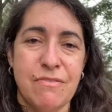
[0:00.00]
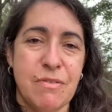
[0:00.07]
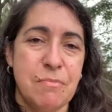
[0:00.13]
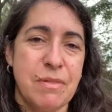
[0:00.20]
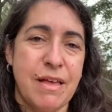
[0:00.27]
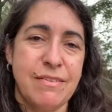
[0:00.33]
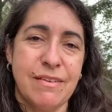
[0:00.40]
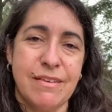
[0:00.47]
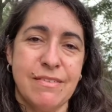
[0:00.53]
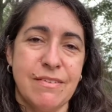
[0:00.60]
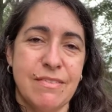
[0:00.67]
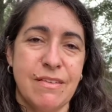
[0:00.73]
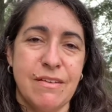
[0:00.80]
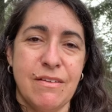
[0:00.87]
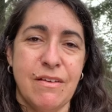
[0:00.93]
the blessings
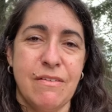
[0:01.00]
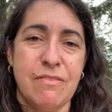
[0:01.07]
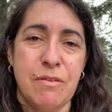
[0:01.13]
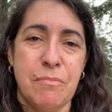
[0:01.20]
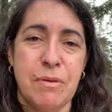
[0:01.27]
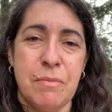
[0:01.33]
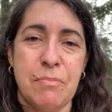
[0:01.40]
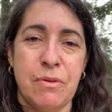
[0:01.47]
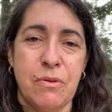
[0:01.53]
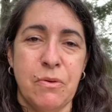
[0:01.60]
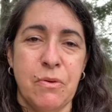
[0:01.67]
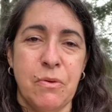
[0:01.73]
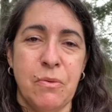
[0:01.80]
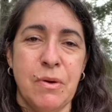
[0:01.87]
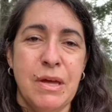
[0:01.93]
of the people
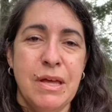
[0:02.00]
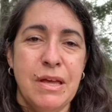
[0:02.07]
who